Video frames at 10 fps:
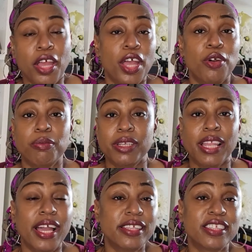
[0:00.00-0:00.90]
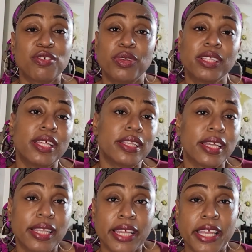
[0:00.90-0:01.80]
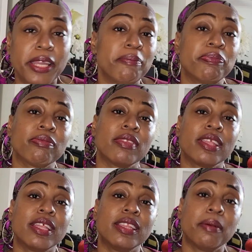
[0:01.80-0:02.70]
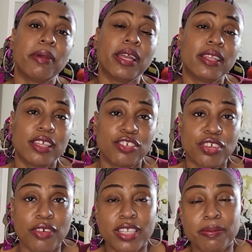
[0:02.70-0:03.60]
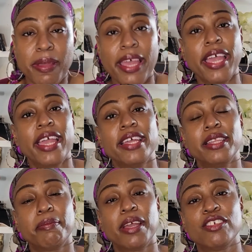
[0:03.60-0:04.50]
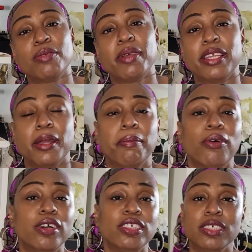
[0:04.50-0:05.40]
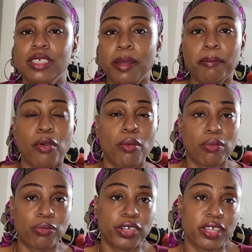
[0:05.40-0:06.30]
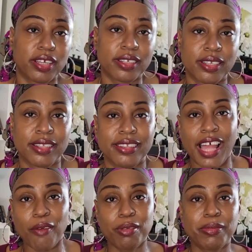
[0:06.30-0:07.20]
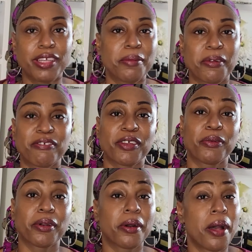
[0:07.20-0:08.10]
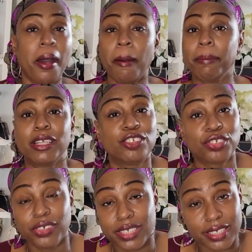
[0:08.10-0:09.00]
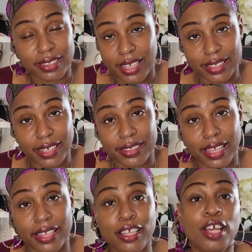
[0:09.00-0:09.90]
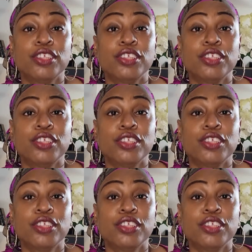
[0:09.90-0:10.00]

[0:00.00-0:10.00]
It would be nice if we sent the claim, the insurance paid, the patient paid their portion, and boom, we're done. That would be in the perfect world. But it surely is not like that.